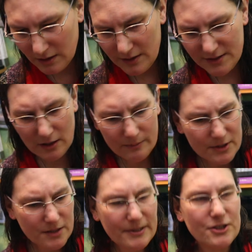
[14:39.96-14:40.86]
So it
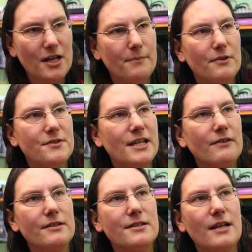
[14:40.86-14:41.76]
must have been Chamber of
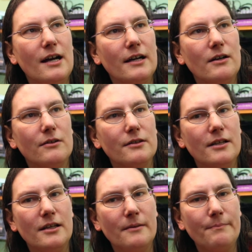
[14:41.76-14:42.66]
Secrets that I got
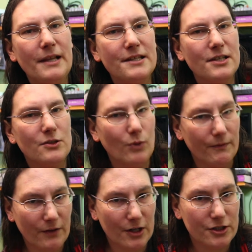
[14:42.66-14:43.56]
the PlayStation 1
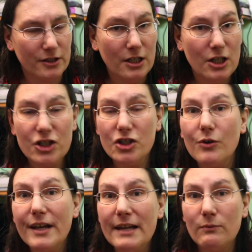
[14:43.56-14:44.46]
version
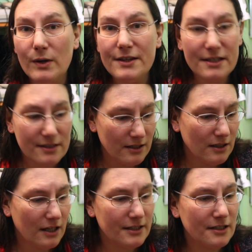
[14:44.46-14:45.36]
stuck in with it.
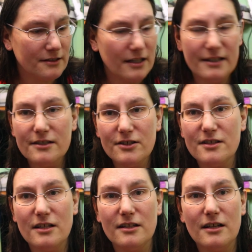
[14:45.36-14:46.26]
It had
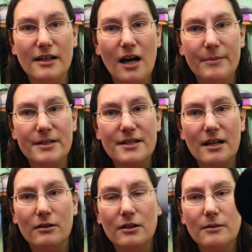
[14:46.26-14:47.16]
just a car bit
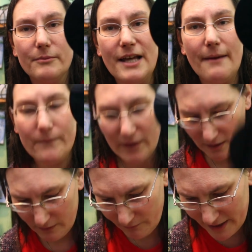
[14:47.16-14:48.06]
sale. But yeah,
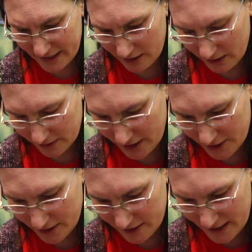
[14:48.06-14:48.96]
really good
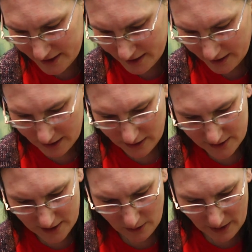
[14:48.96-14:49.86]
condition disc.
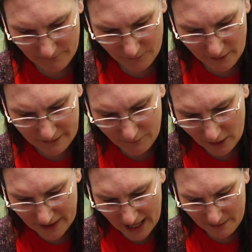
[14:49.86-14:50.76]
So I'm very,
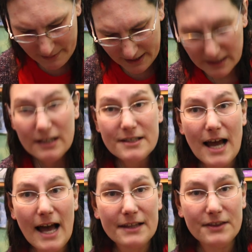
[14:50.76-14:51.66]
very happy
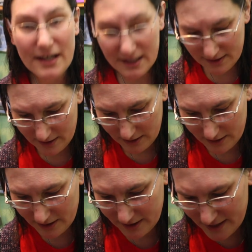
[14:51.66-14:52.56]
to add this
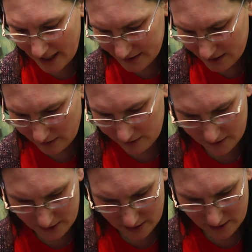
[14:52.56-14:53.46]
to the set. So
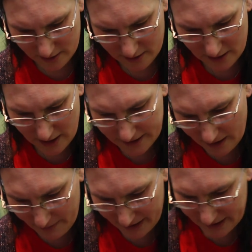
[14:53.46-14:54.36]
let's slide
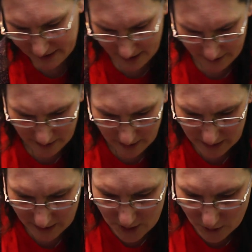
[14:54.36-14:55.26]
that back in there and
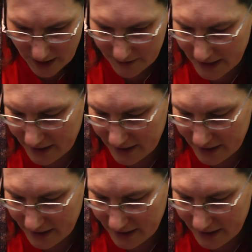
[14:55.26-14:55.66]
I'll sort out the